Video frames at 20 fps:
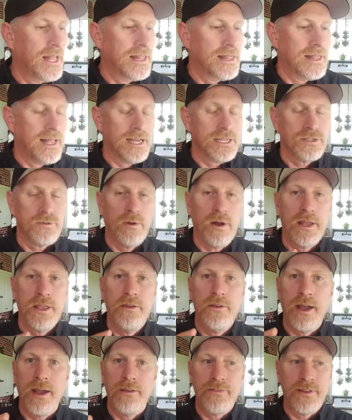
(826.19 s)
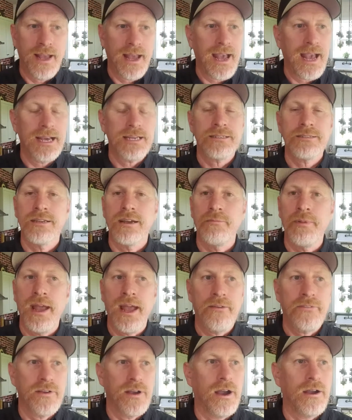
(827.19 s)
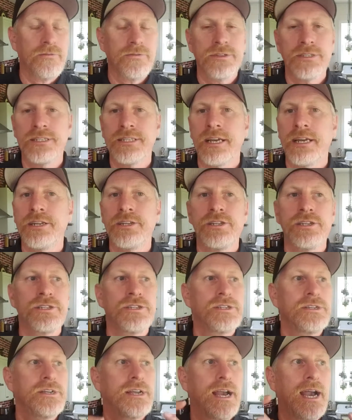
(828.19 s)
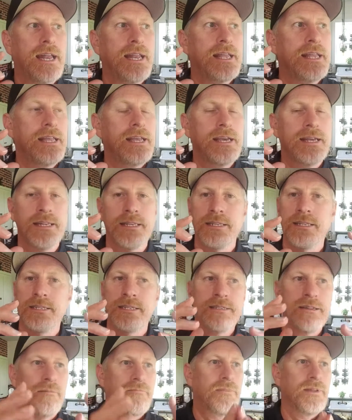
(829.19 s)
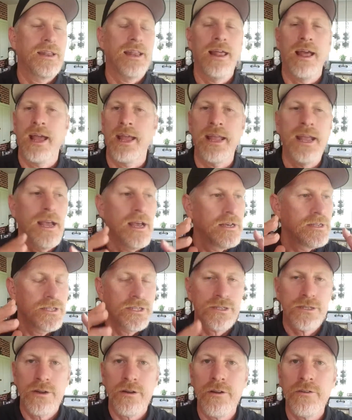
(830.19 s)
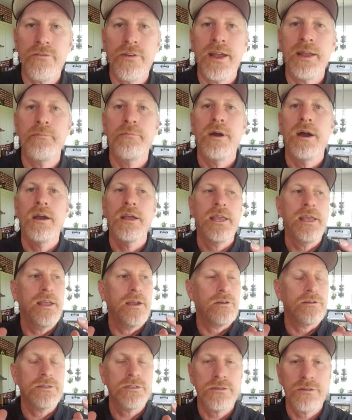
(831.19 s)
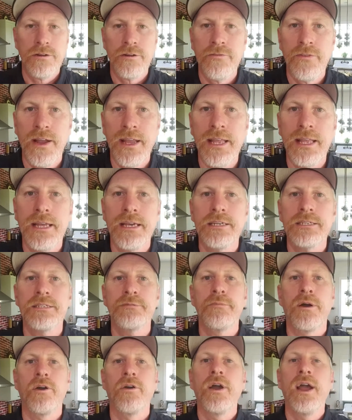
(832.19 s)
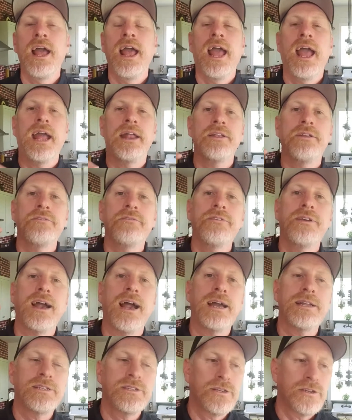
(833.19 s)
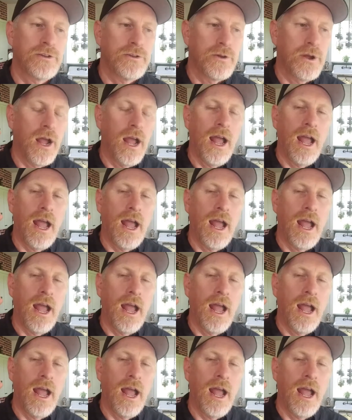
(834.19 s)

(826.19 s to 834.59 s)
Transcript: That's why you have to ask them, have conversations. You got to get something like SurveyMonkey or Survey Gizmo, and you've got to